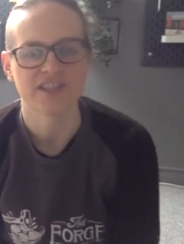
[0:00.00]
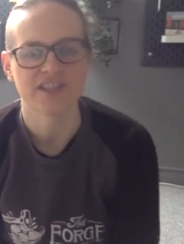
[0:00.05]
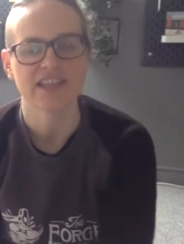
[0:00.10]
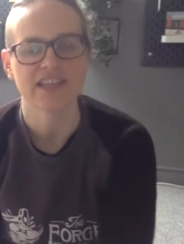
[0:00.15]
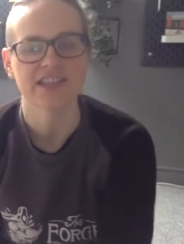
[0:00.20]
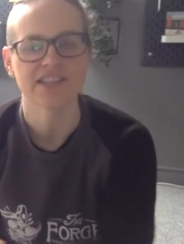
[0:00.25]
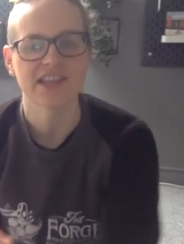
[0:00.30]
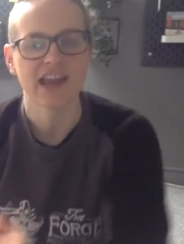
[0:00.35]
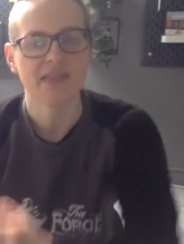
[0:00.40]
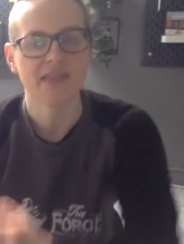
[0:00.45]

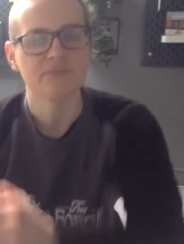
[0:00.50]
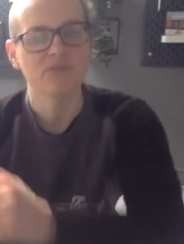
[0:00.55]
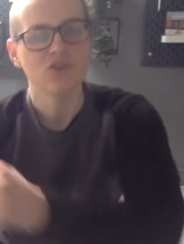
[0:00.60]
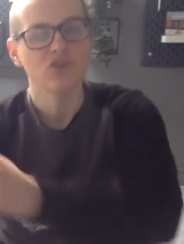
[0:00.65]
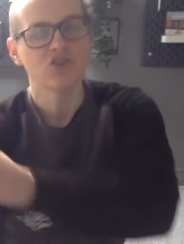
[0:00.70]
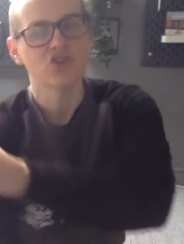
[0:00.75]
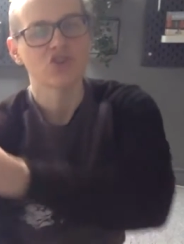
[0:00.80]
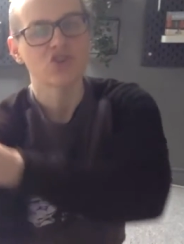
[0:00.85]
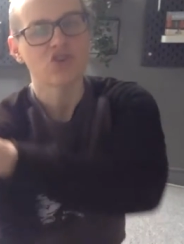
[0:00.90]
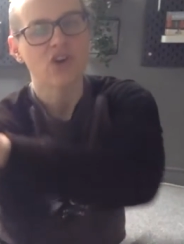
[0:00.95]
Each time
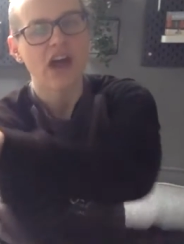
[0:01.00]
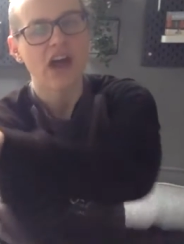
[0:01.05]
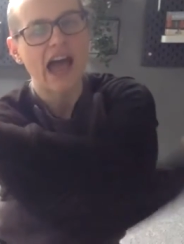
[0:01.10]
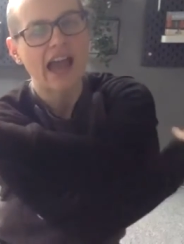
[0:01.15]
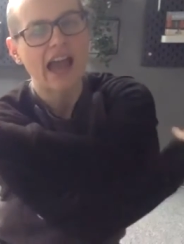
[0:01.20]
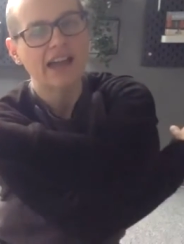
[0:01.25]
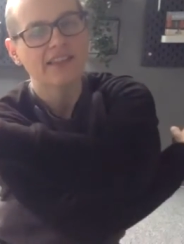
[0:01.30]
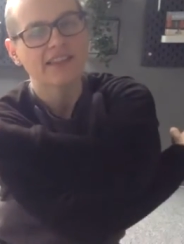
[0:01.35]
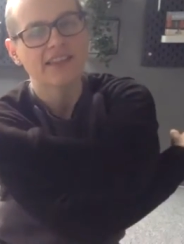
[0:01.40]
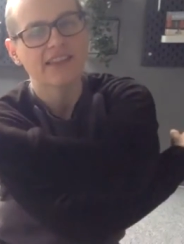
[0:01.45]
you
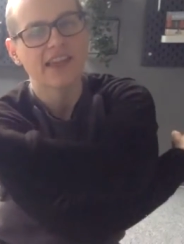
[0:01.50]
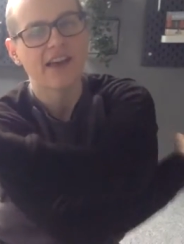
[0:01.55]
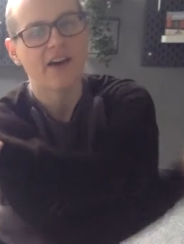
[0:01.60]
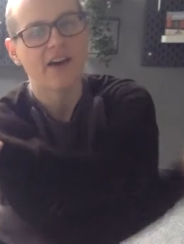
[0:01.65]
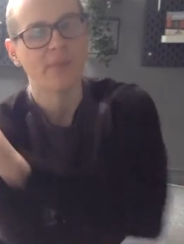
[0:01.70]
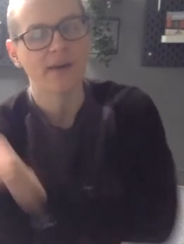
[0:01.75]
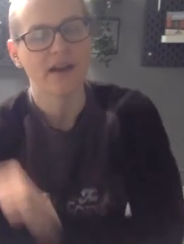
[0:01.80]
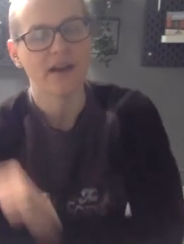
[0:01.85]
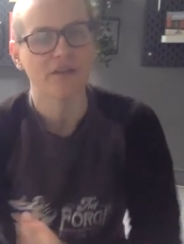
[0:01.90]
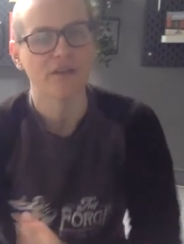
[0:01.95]
drag the
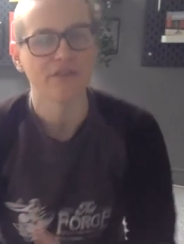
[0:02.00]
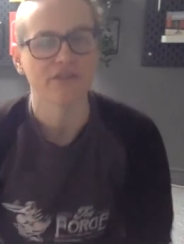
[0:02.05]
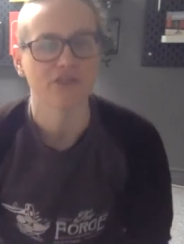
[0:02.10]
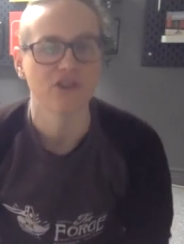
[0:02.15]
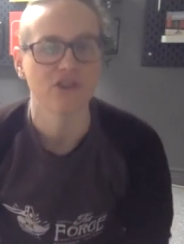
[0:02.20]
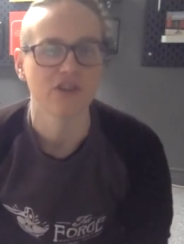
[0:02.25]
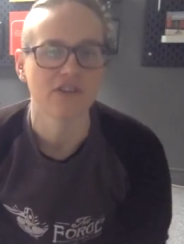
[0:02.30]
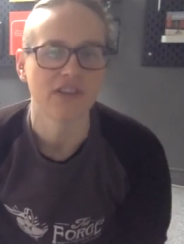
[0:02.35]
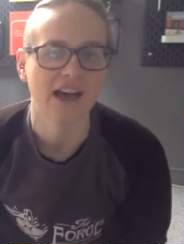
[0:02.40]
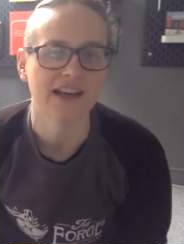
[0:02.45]
kettlebell
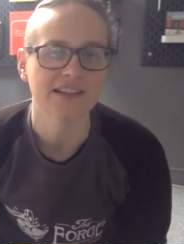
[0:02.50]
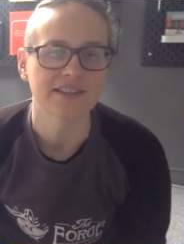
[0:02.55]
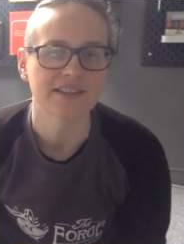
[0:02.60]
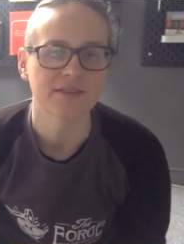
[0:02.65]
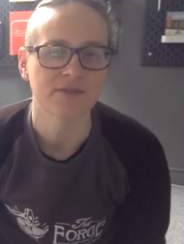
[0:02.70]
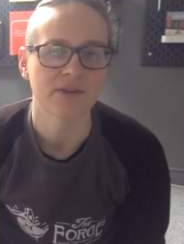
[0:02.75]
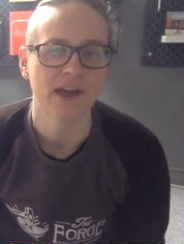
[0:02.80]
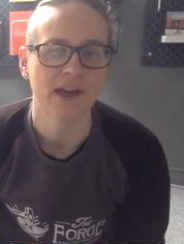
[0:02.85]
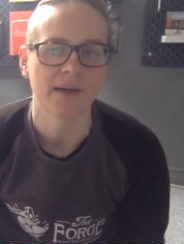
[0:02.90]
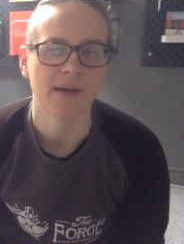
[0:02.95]
through, that's a
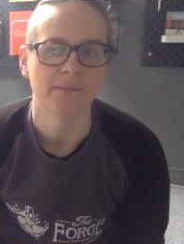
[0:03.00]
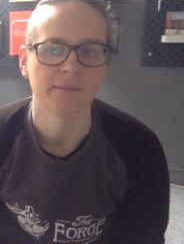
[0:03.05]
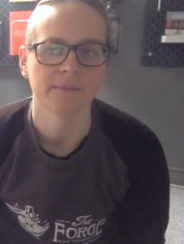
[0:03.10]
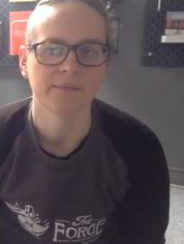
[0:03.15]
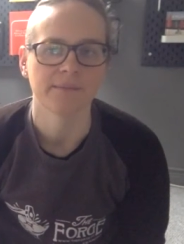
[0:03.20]
rep.